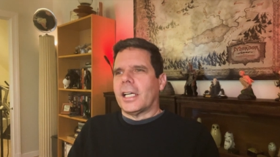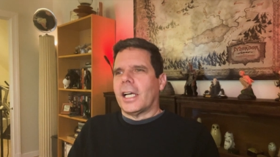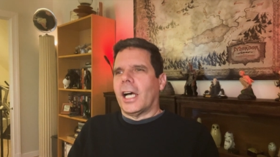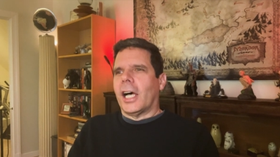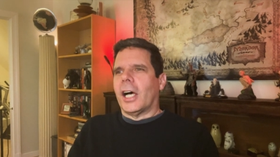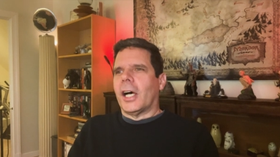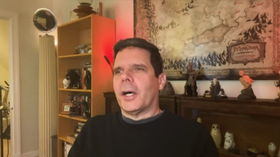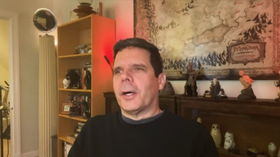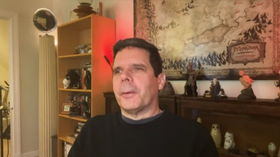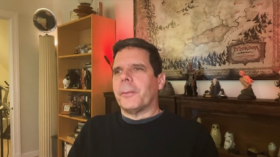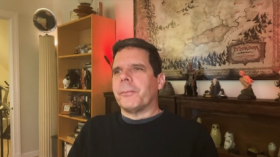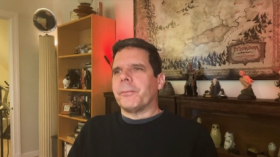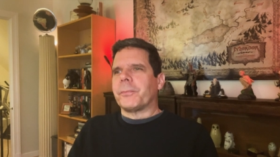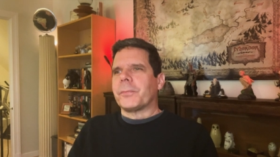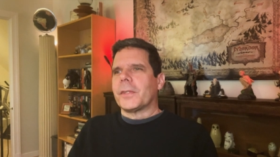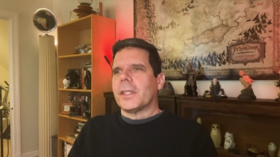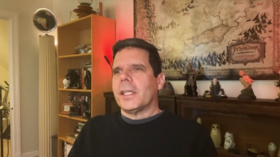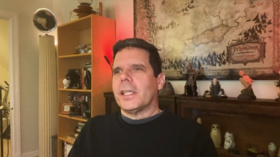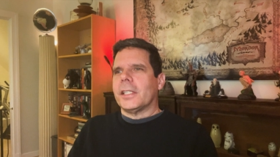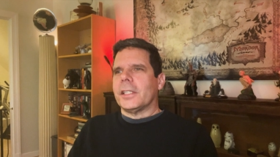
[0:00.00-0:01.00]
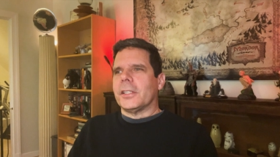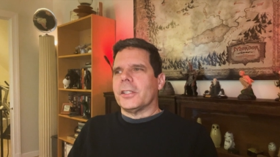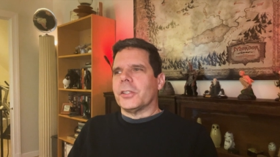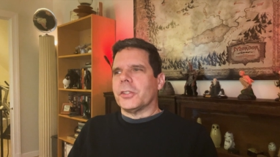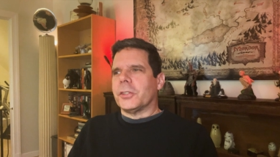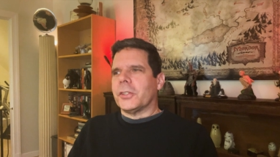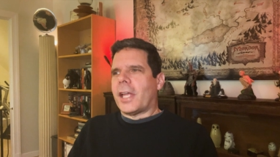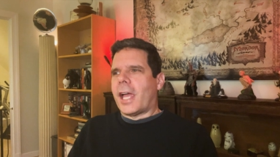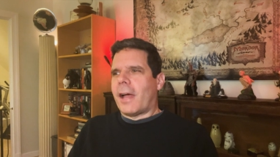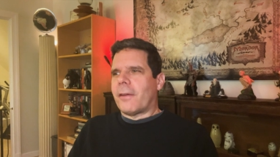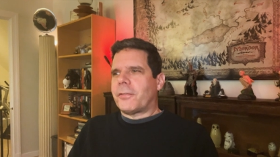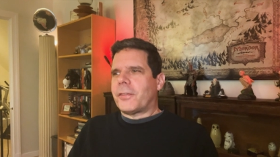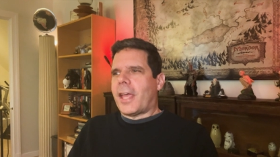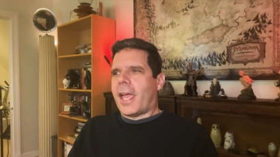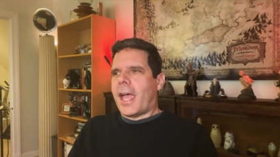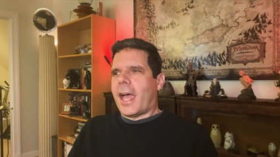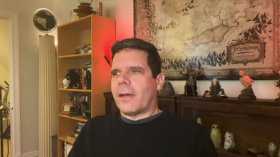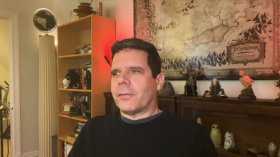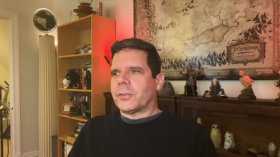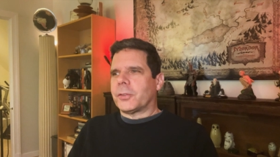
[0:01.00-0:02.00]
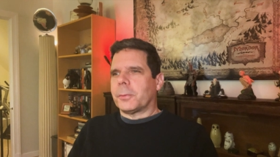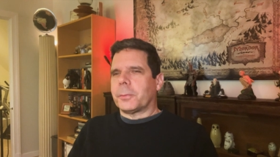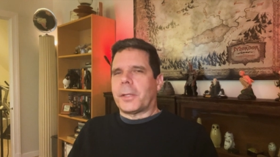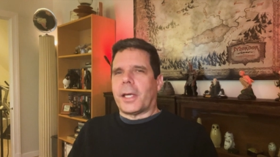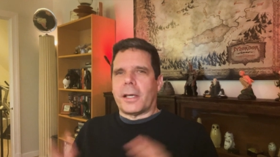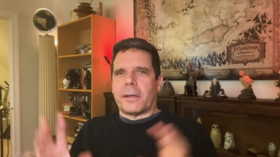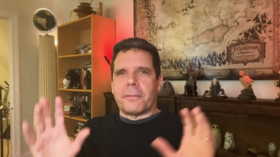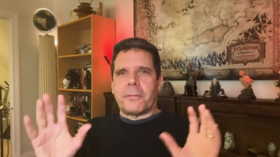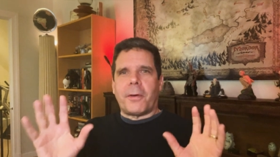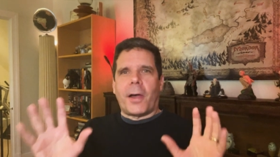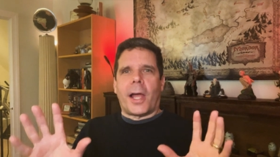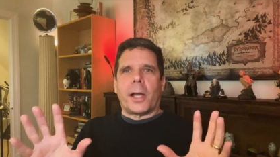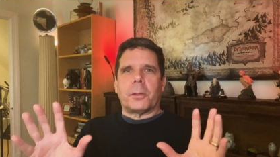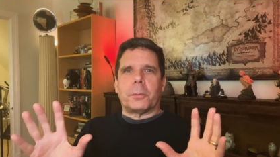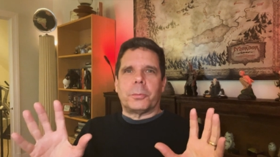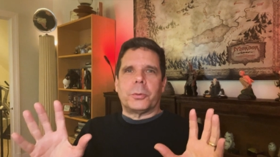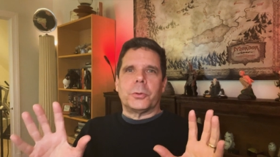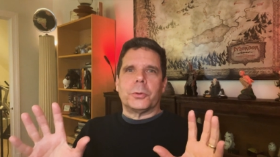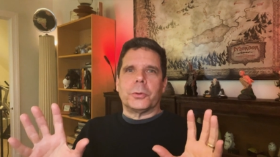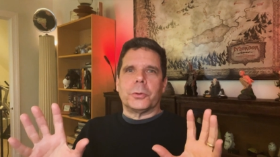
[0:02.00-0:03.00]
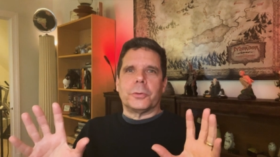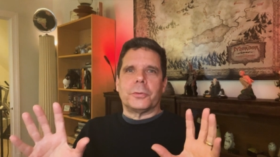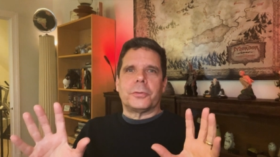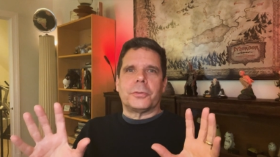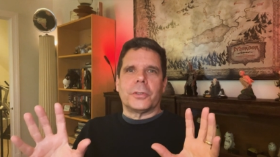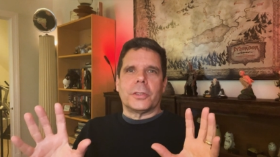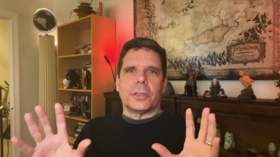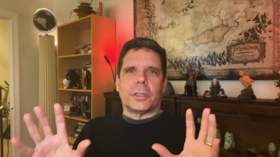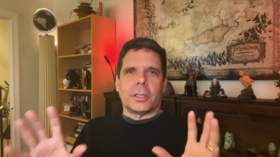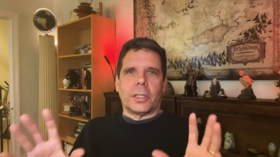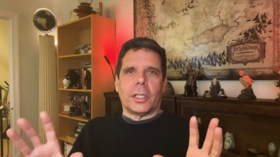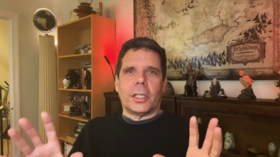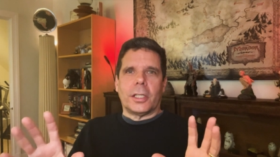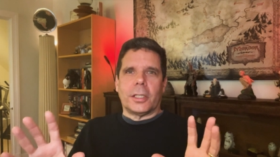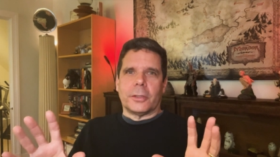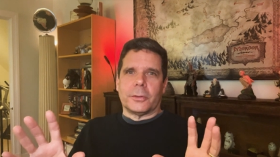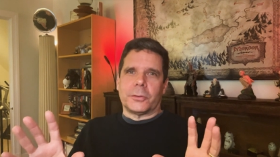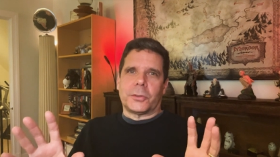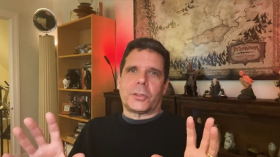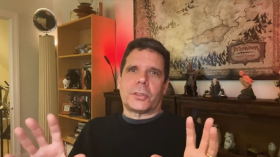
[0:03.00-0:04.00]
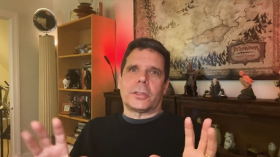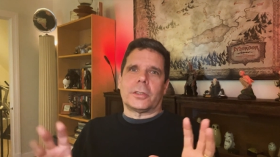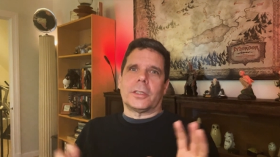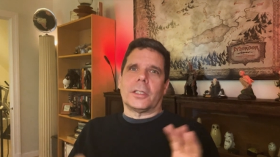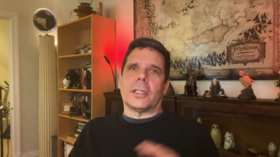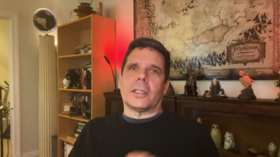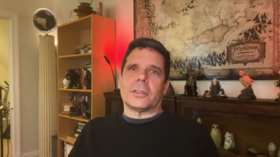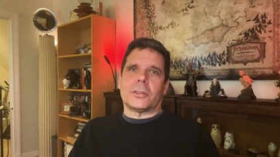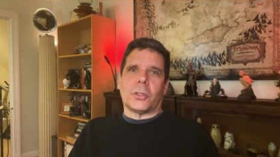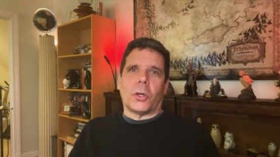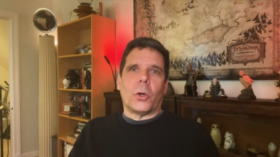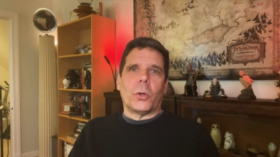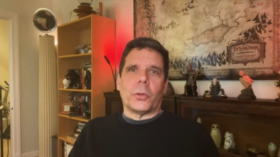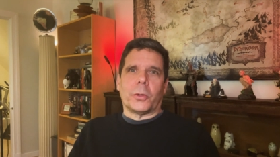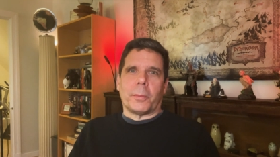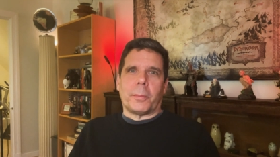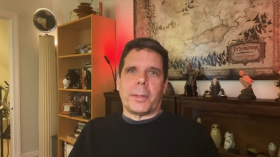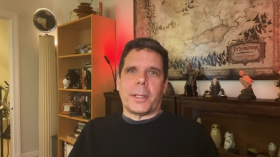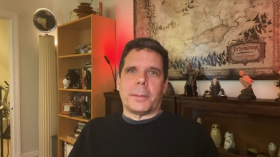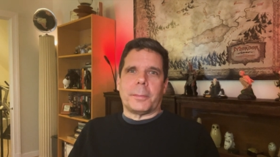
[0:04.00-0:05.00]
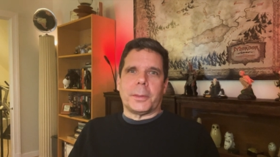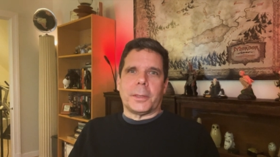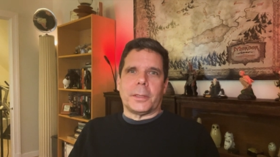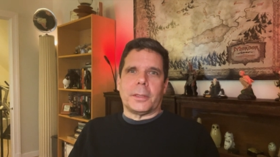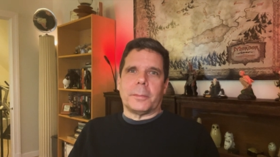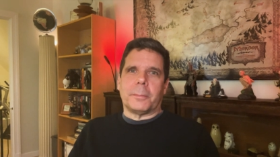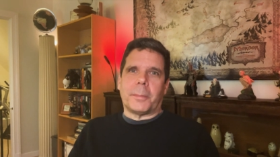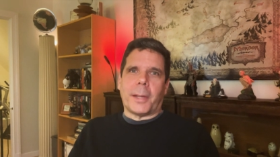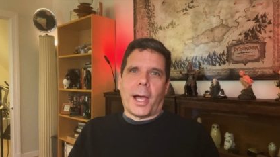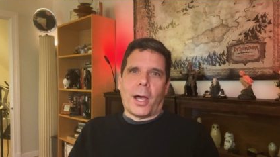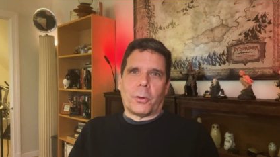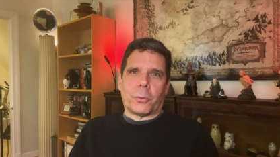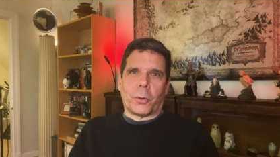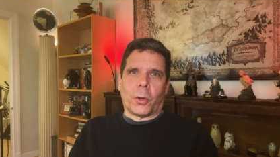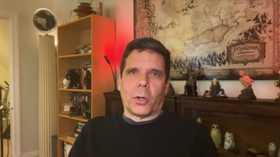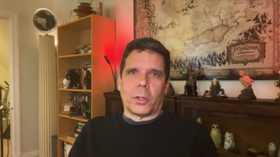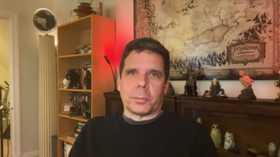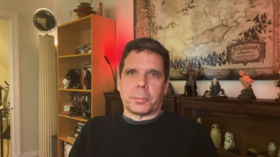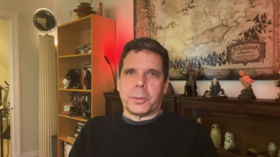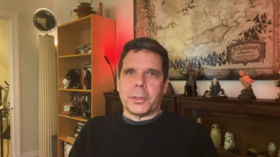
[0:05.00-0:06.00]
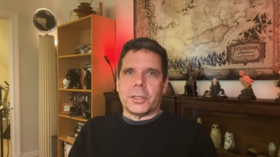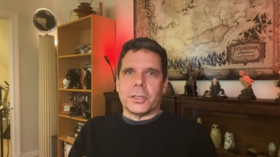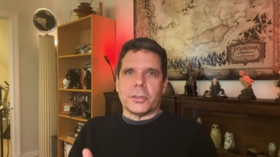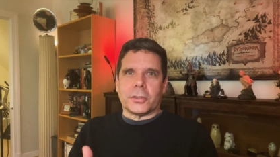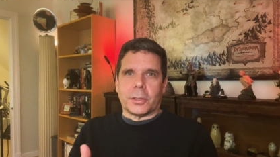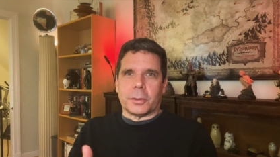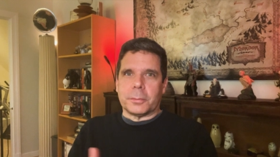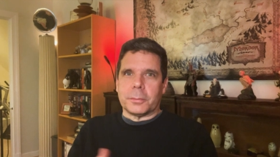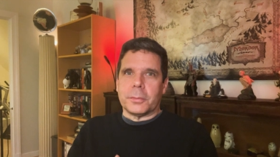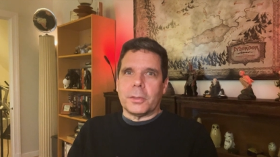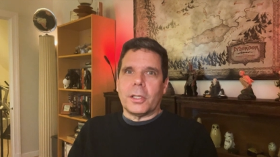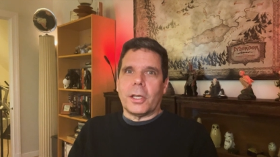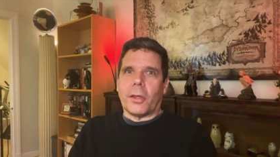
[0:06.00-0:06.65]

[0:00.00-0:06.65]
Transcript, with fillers: Um, you know, you'd have to have some kind of fireproof gloves uh, to hold a baby Balrog because I'm,